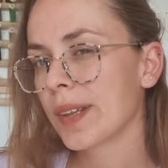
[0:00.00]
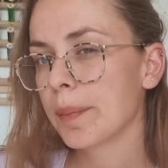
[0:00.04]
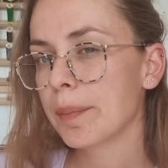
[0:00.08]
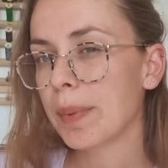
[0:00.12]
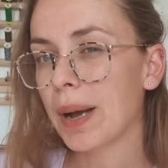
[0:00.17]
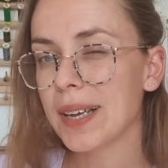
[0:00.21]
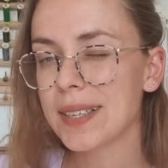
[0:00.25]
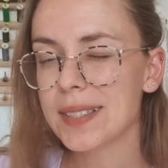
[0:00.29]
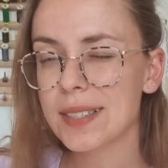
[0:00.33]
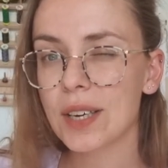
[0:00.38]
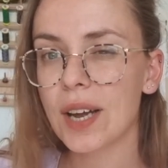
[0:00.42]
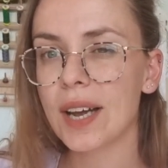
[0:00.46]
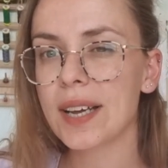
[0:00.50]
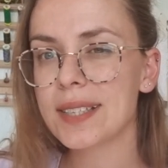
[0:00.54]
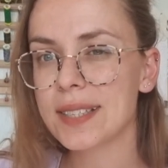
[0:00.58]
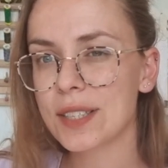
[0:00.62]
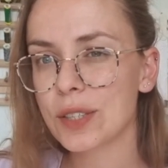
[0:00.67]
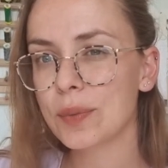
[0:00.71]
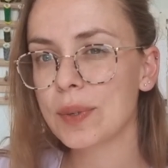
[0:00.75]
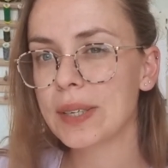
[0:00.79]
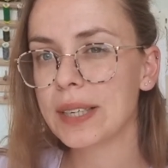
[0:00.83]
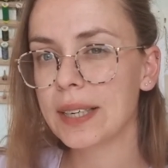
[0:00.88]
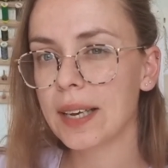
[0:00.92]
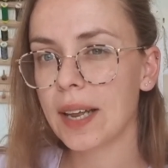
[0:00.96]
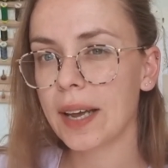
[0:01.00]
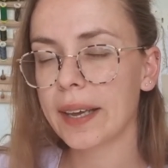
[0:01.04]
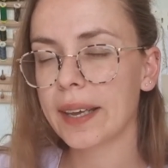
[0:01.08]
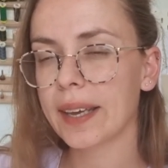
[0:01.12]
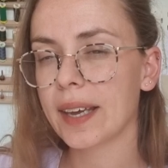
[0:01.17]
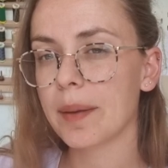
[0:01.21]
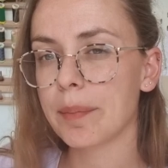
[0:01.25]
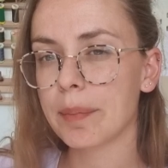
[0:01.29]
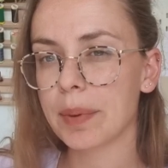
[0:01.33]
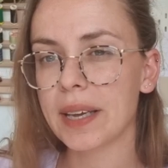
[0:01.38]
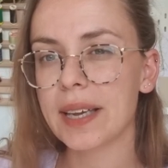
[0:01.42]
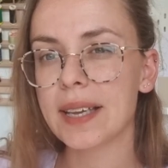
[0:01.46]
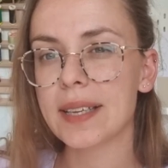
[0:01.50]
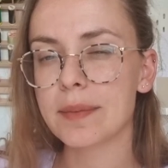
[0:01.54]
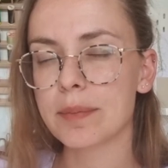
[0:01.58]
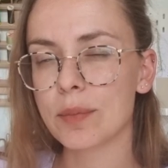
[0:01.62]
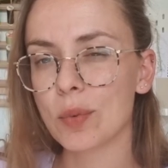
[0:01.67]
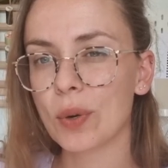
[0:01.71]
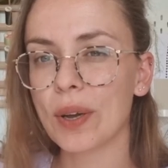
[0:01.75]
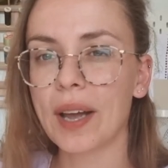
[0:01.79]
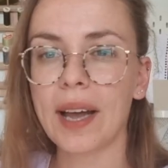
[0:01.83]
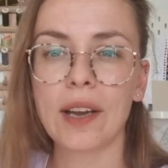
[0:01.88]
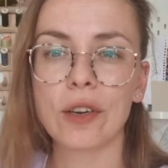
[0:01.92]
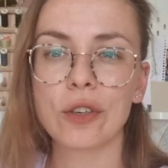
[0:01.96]
But I still really like it, but it's
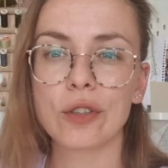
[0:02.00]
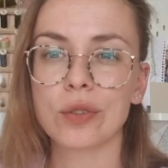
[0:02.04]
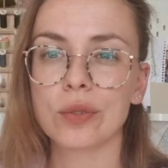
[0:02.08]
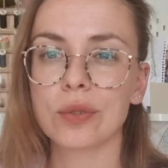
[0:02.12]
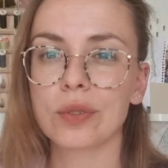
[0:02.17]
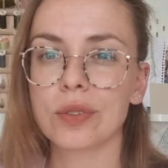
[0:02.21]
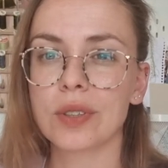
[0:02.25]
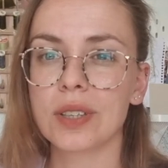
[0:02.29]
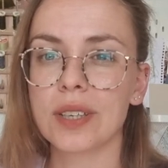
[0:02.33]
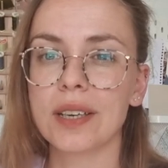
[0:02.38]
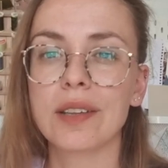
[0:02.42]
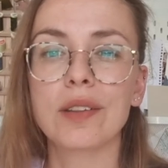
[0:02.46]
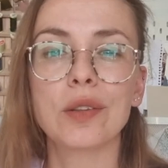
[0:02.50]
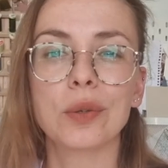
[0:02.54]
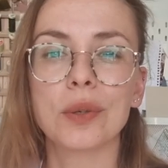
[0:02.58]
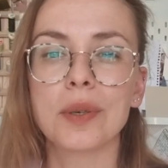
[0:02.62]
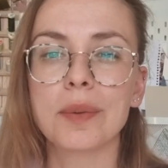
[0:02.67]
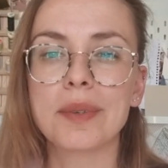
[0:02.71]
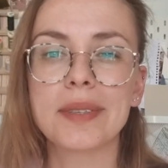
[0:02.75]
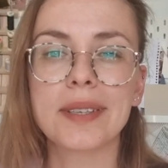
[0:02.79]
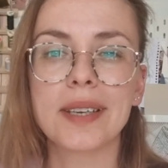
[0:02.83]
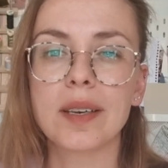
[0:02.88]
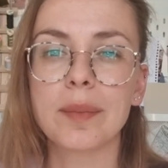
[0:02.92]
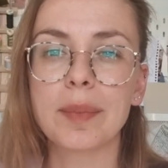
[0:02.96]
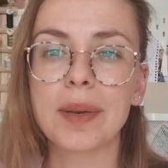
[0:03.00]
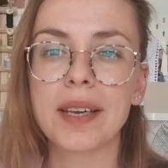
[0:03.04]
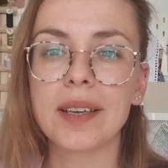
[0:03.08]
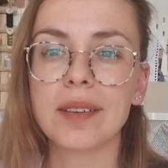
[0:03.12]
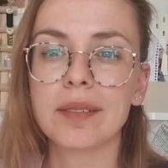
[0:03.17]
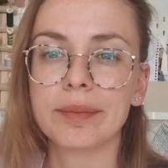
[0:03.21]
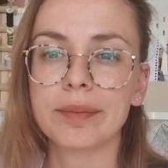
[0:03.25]
more casual than I thought it was going to be.